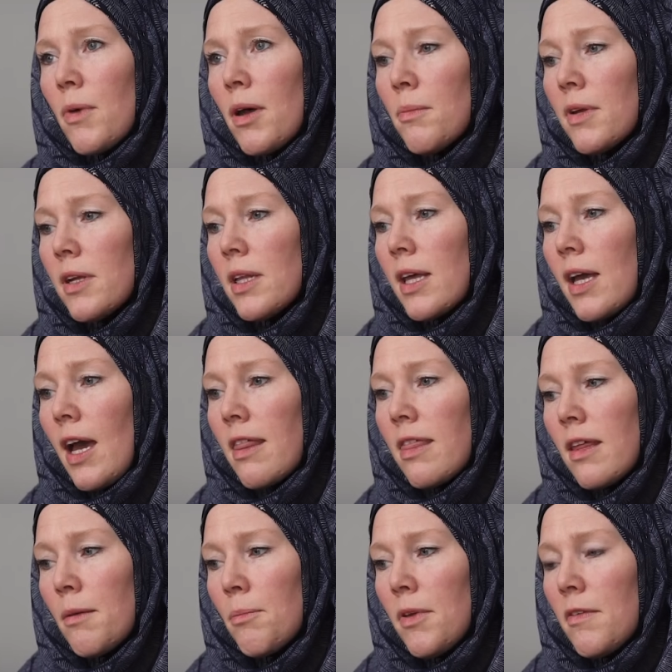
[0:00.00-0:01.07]
Muhammad, like I
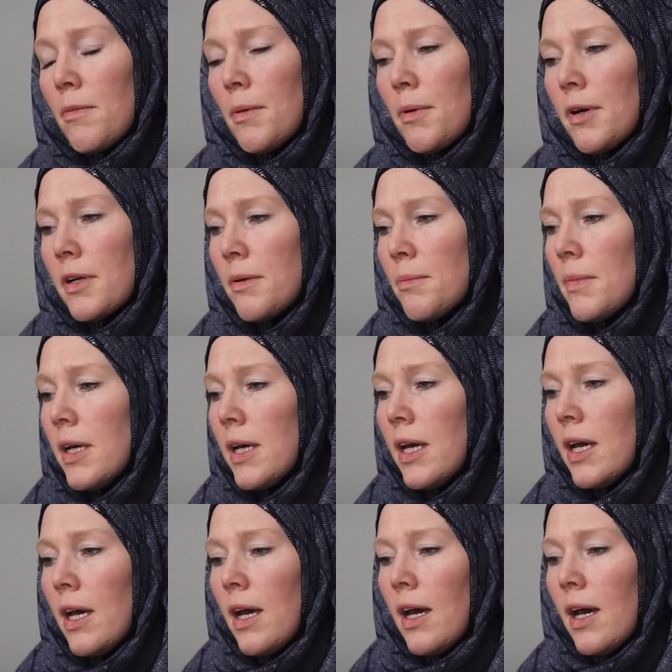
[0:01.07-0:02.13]
think, peace be upon him,
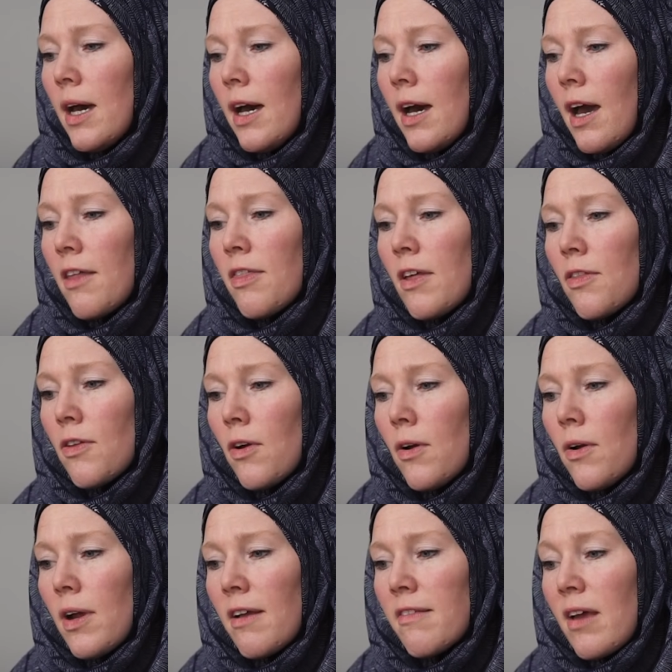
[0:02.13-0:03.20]
I think
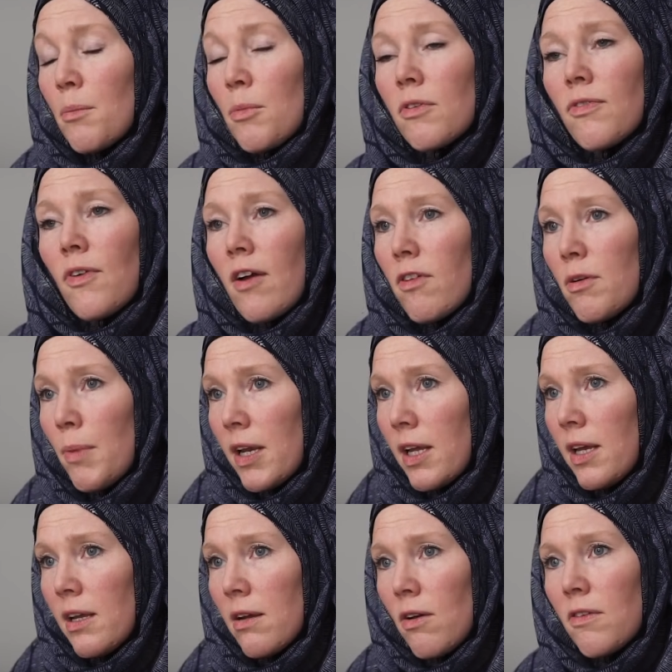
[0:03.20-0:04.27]
they're examples for
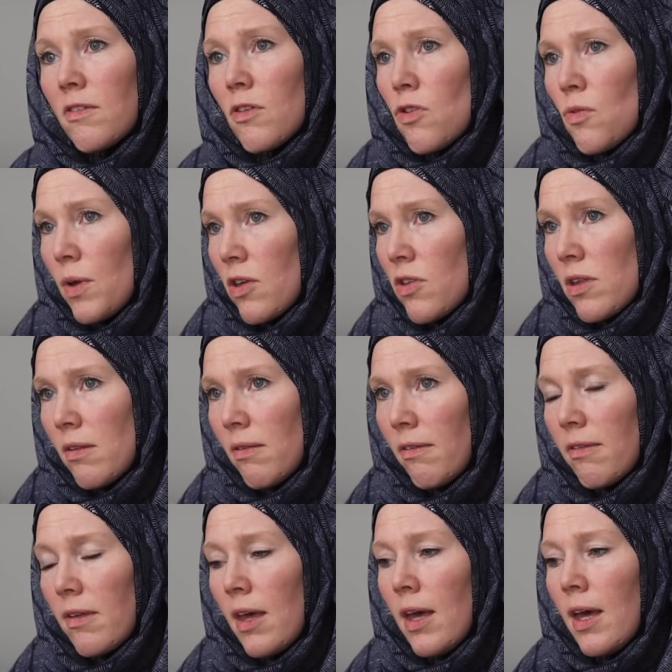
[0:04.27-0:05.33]
everybody in all
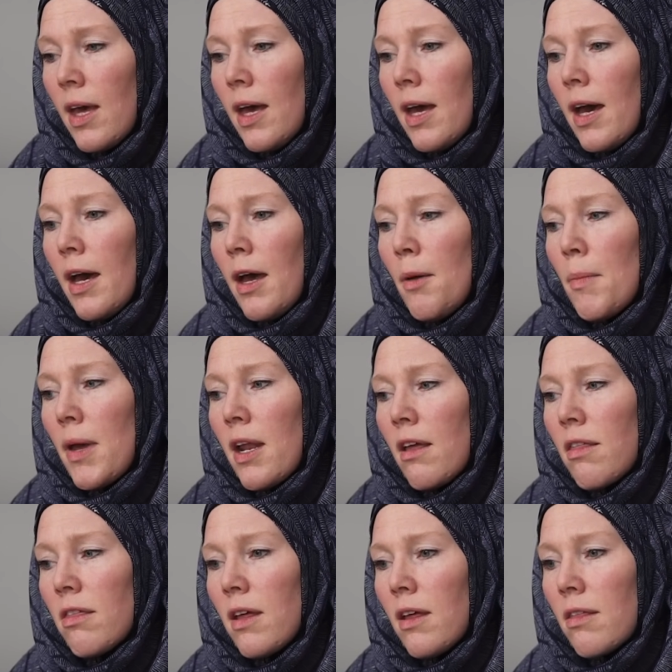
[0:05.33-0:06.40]
situations. And
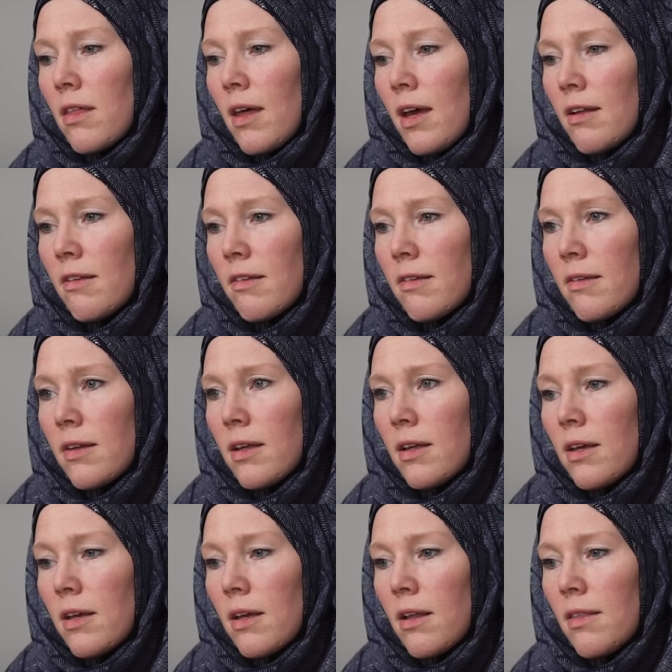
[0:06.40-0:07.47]
I think that
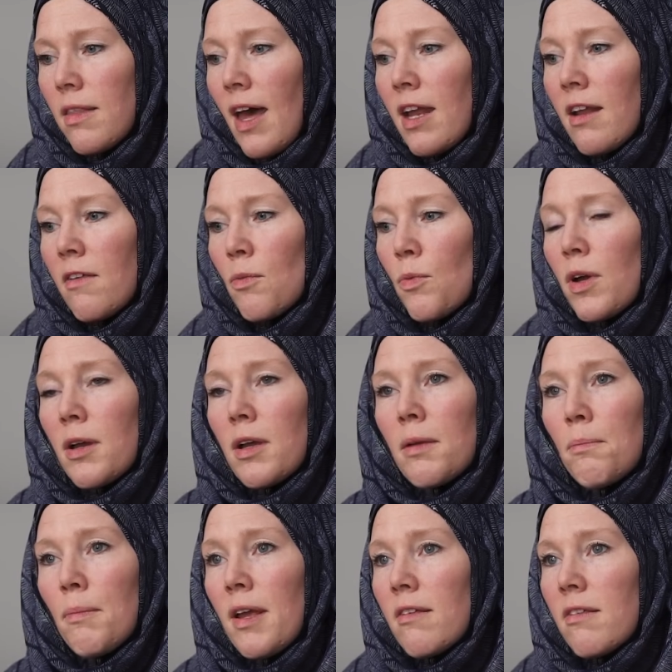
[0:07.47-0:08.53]
that is what
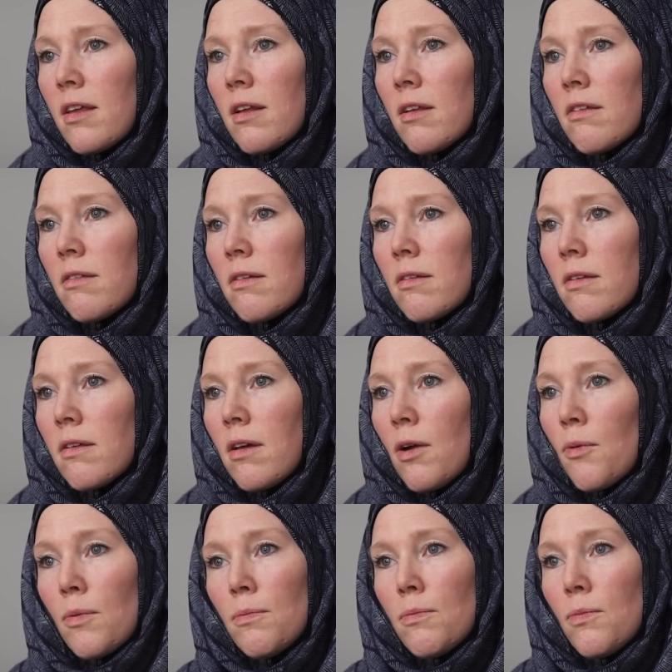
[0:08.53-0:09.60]
makes it
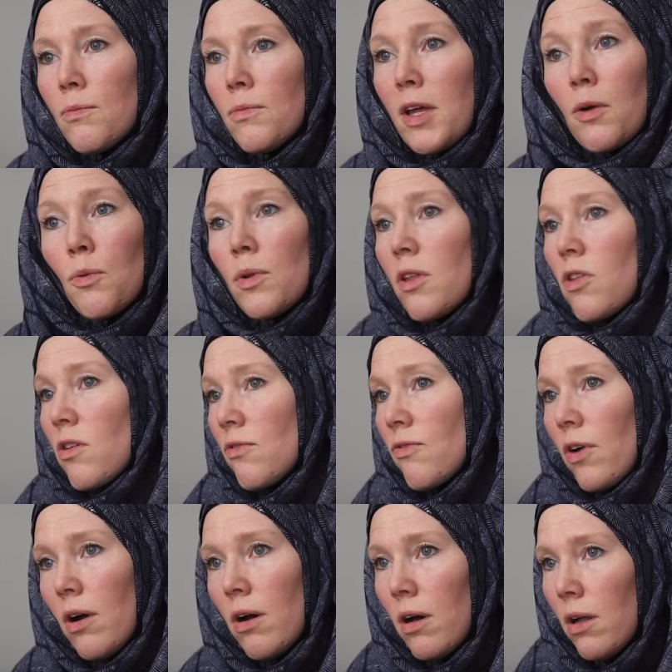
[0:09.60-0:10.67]
a religion
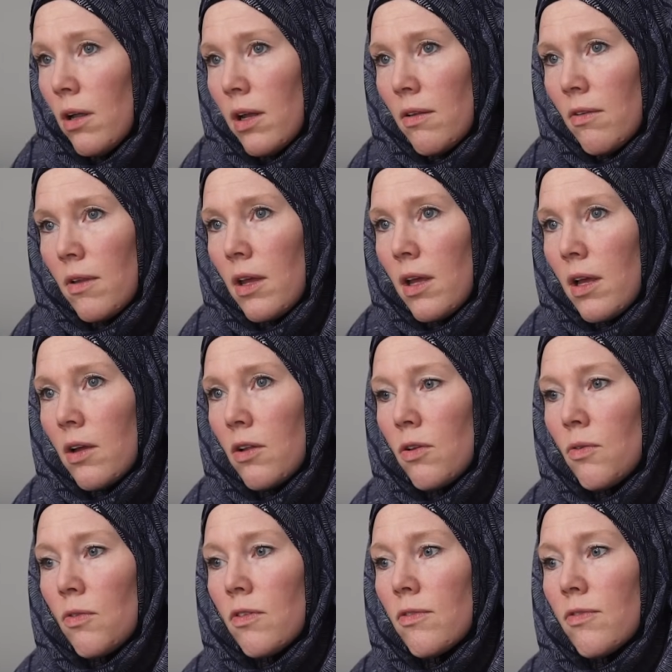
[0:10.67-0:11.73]
for all and
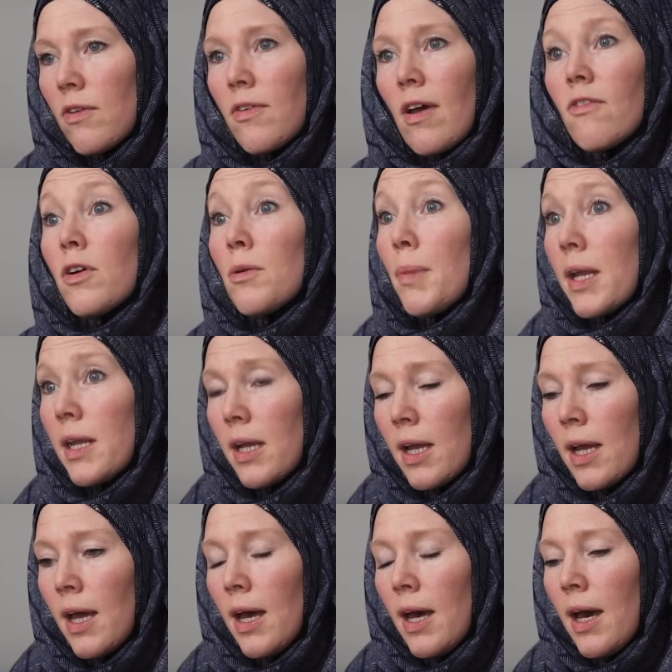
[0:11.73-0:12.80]
inclusive of everybody.